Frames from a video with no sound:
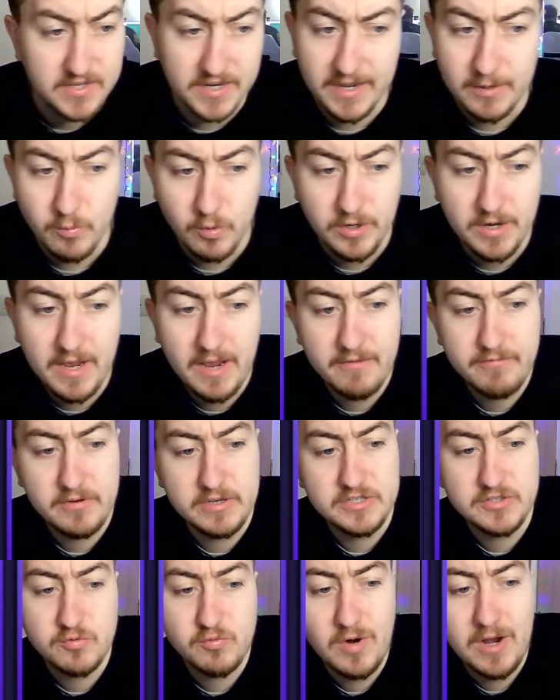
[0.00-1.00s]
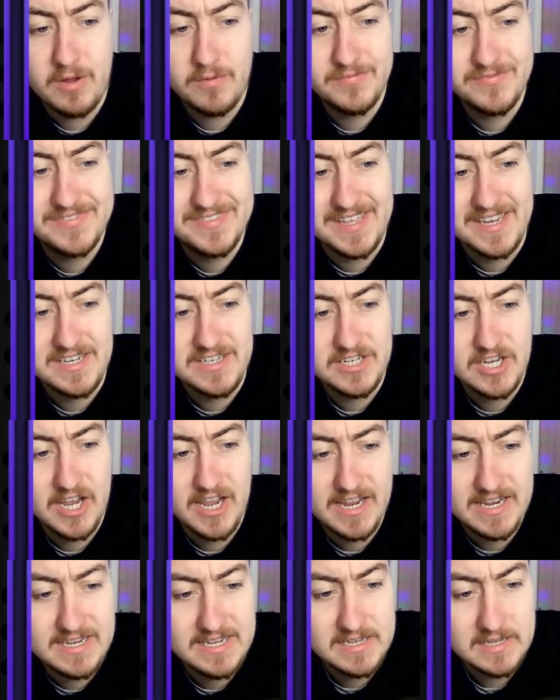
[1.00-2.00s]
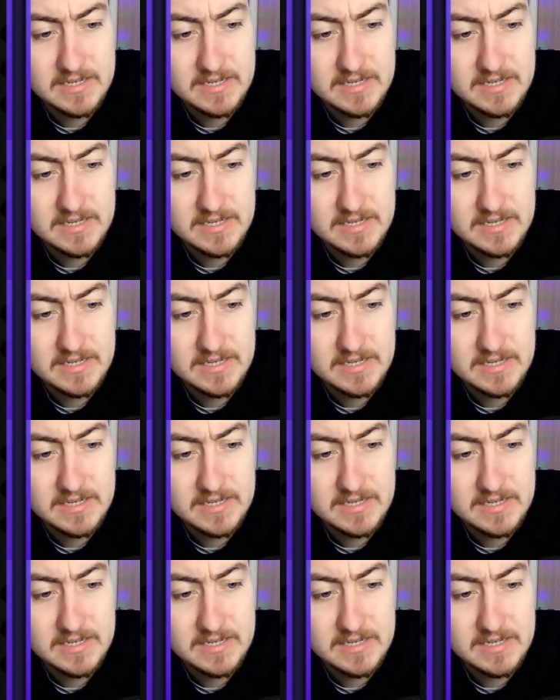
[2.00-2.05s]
I would have is around Digne.